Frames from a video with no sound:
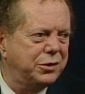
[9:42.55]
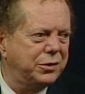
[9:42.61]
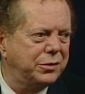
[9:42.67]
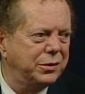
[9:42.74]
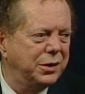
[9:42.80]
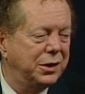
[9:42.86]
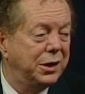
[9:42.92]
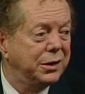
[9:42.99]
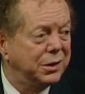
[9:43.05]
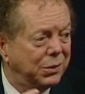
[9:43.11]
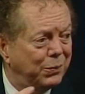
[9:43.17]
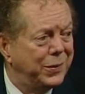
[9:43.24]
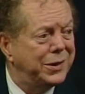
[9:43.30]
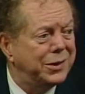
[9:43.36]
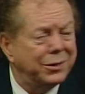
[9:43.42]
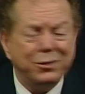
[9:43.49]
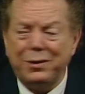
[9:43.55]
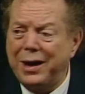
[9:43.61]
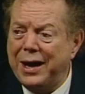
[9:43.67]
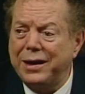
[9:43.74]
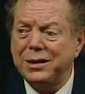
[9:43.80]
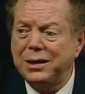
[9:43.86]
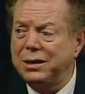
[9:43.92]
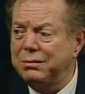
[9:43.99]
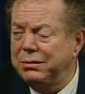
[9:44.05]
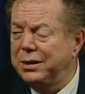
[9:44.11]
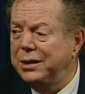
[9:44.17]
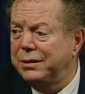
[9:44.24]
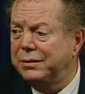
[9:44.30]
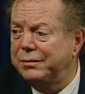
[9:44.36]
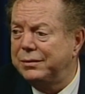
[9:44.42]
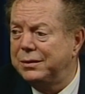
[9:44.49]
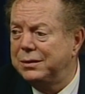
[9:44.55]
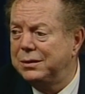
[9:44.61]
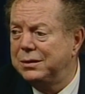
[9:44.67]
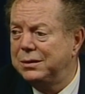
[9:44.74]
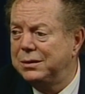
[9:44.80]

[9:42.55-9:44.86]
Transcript: hurt, that we don't know how to get rid of.